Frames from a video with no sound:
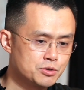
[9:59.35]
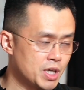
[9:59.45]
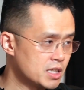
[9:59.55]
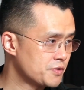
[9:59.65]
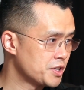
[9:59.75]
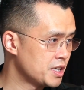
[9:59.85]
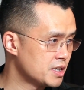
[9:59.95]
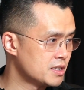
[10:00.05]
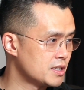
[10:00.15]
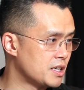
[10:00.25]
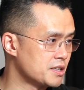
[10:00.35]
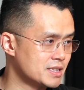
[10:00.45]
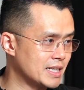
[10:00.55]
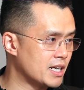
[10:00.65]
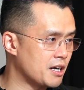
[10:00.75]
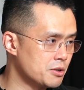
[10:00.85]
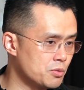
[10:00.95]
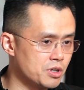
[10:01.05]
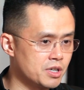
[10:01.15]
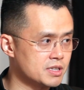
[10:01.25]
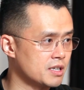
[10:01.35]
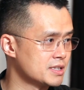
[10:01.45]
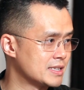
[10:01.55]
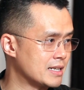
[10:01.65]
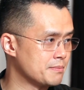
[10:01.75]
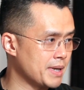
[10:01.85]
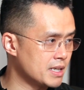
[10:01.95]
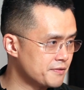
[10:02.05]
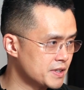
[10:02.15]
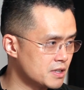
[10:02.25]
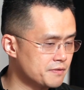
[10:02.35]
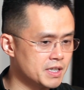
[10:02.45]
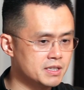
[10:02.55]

Transfer it. Uh, understand how it works. Understand the benefits of